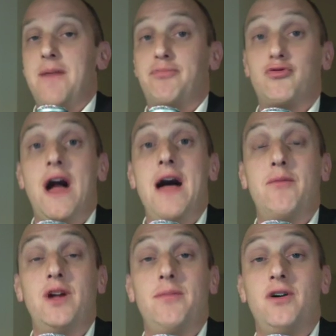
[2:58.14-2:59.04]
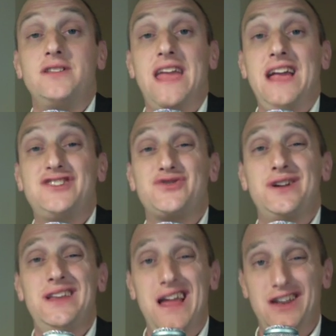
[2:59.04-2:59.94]
prime rib on K
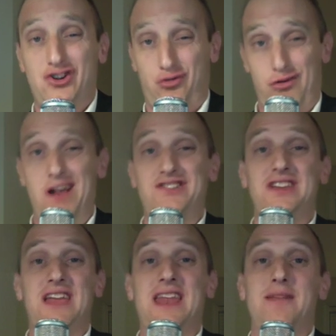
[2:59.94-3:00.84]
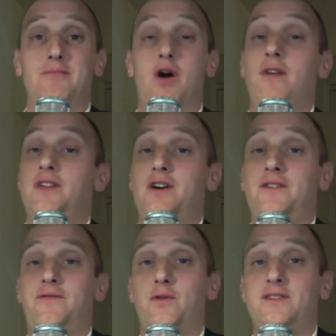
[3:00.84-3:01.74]
Street and crushing it at Marvin on
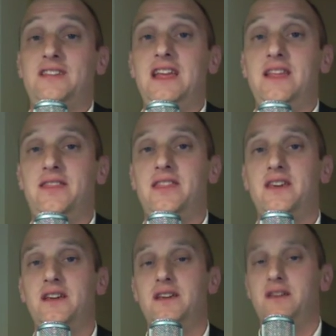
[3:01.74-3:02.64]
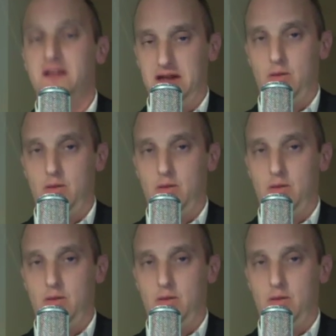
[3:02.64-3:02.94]
14th in